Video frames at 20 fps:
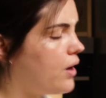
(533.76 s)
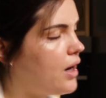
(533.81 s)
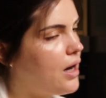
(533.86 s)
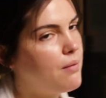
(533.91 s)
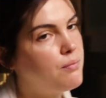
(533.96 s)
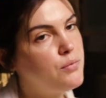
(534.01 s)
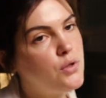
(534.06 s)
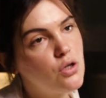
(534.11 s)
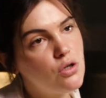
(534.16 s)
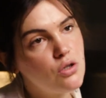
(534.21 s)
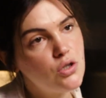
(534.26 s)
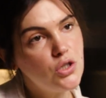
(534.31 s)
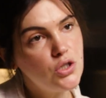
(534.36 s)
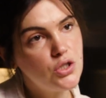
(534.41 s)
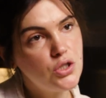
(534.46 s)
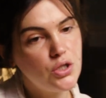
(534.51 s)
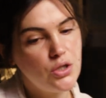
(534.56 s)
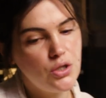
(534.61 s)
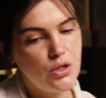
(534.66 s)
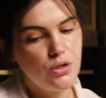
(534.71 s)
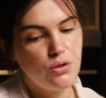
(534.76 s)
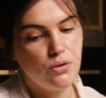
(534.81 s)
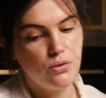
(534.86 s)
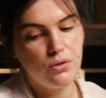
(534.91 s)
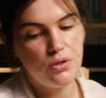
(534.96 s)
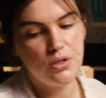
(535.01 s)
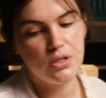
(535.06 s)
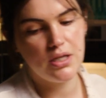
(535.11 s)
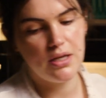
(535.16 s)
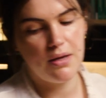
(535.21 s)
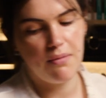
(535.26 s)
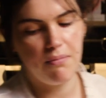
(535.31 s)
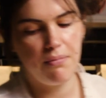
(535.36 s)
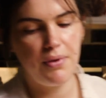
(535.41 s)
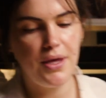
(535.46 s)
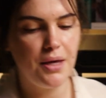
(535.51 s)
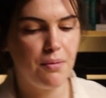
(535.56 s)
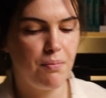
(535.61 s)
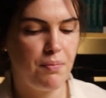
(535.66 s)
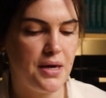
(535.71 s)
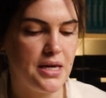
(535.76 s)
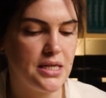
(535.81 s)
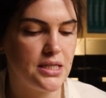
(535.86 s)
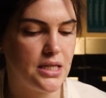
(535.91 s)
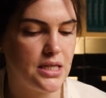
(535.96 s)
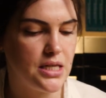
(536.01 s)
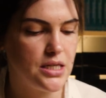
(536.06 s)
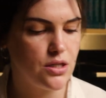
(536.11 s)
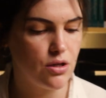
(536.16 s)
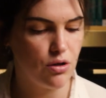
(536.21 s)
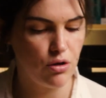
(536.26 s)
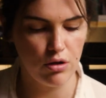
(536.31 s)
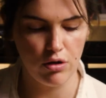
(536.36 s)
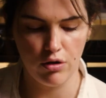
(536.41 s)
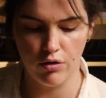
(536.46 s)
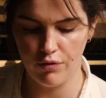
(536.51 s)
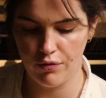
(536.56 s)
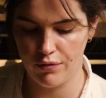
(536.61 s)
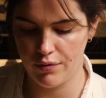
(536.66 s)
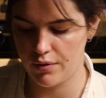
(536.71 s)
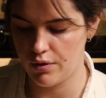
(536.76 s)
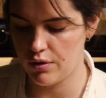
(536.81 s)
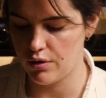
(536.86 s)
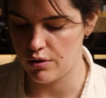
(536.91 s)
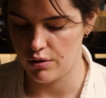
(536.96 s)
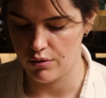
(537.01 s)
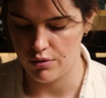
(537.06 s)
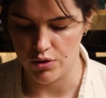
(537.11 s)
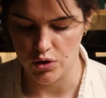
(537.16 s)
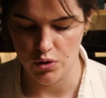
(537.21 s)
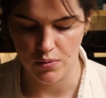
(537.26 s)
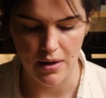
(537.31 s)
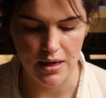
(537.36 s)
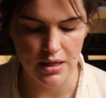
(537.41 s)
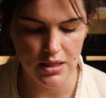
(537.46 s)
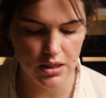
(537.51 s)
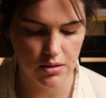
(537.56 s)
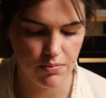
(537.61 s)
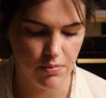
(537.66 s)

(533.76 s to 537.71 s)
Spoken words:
I'm not going to use big pieces of hot cross buns